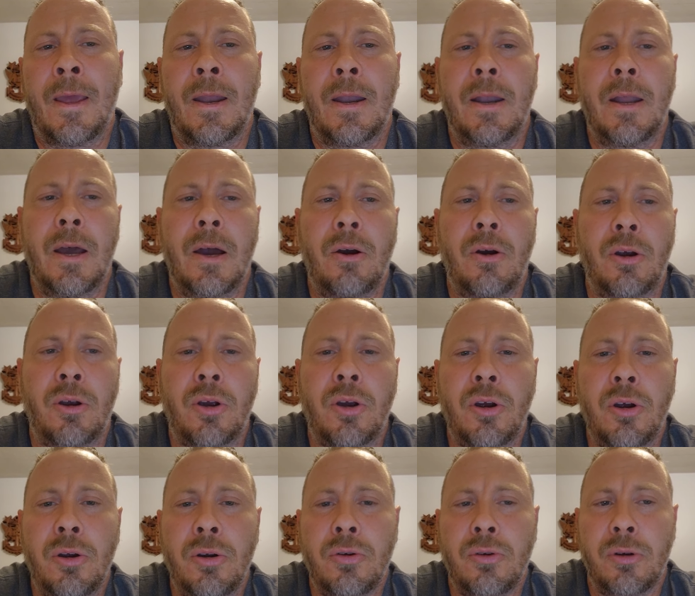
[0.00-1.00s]
Now, our
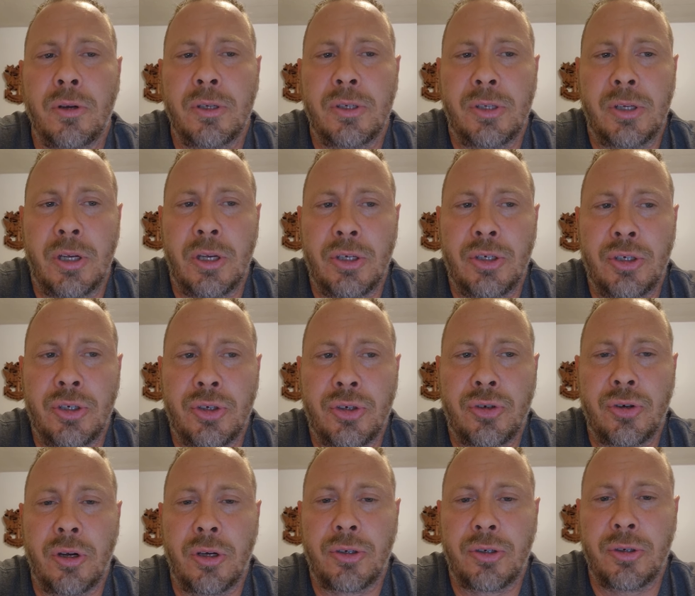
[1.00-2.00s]
current organization
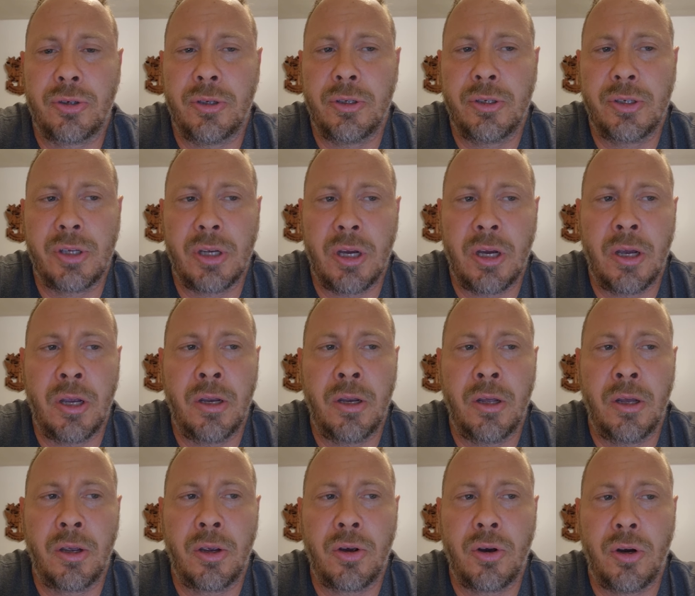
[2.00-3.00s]
structure, design,
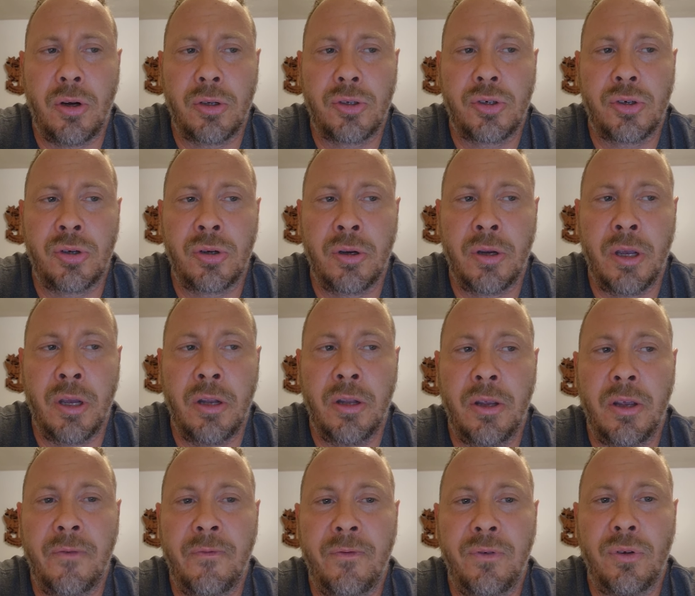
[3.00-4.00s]
and culture, and
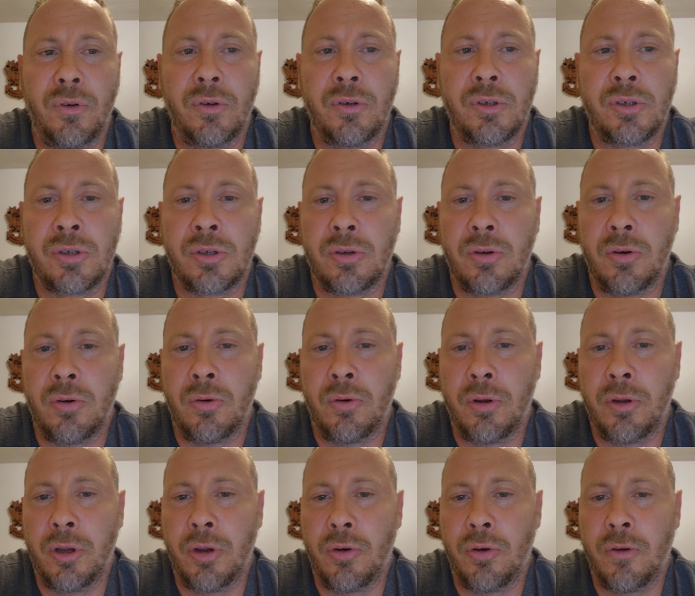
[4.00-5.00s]
the influence
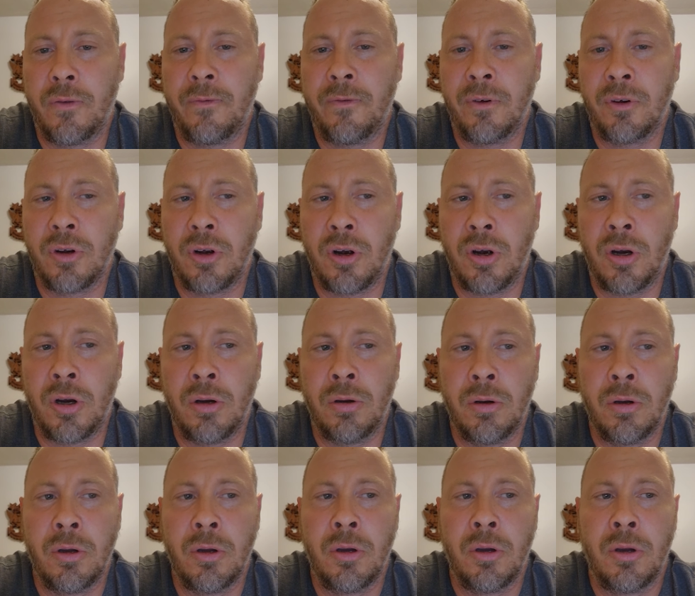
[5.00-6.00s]
on the overall
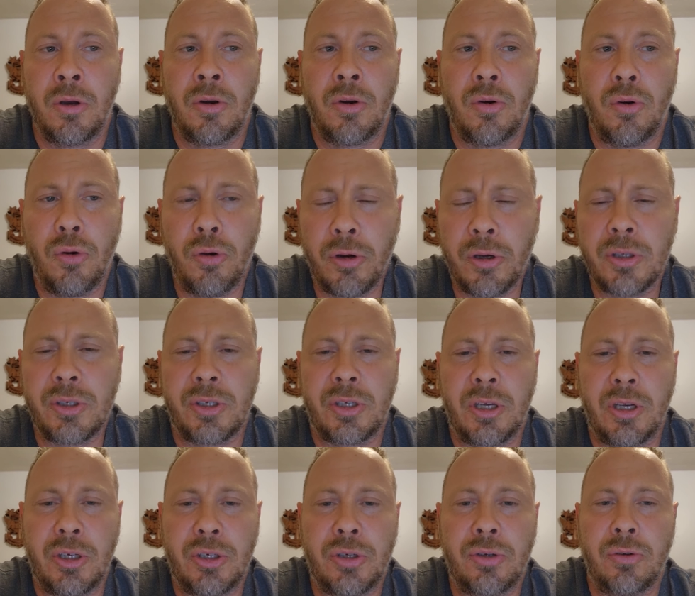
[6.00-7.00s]

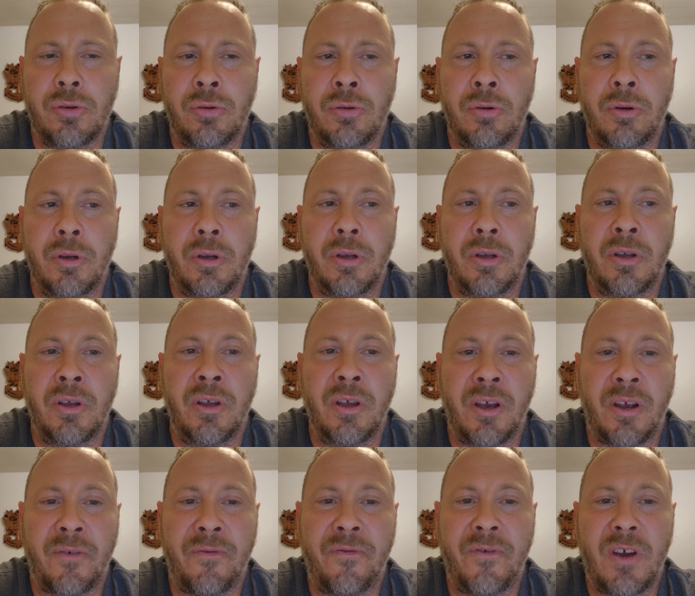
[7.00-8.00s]
organizational
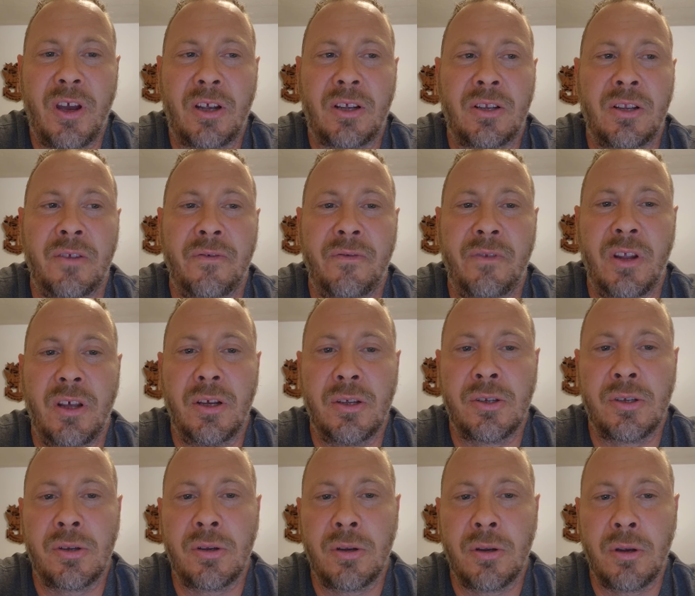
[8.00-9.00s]

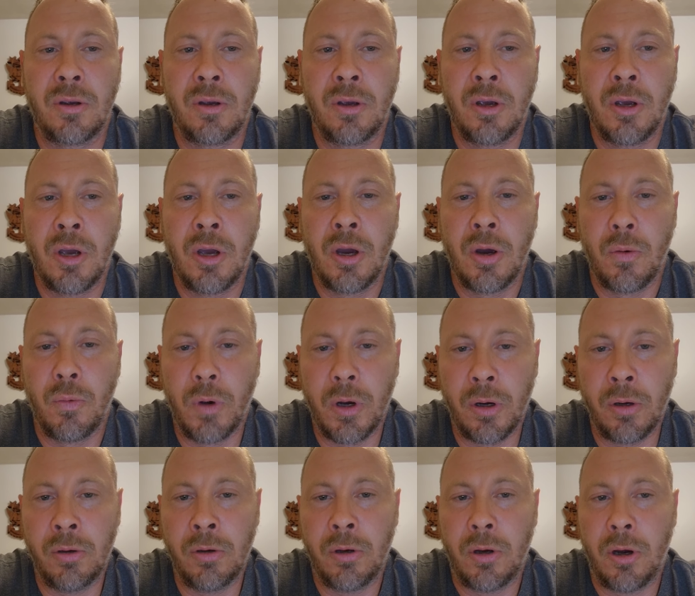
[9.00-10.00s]
effectiveness.
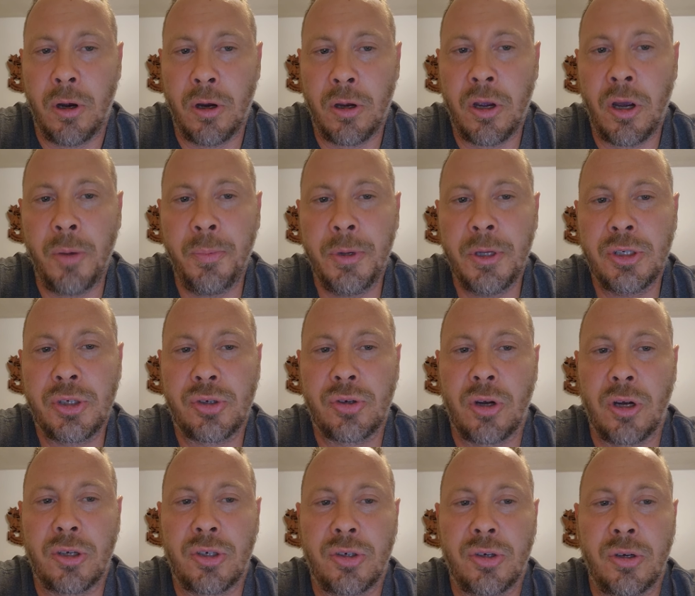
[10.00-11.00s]
Well, our company
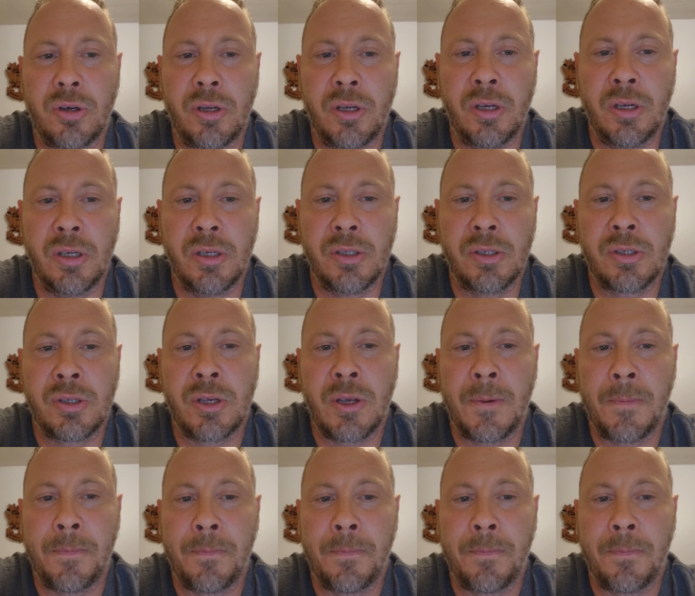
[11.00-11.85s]
structure is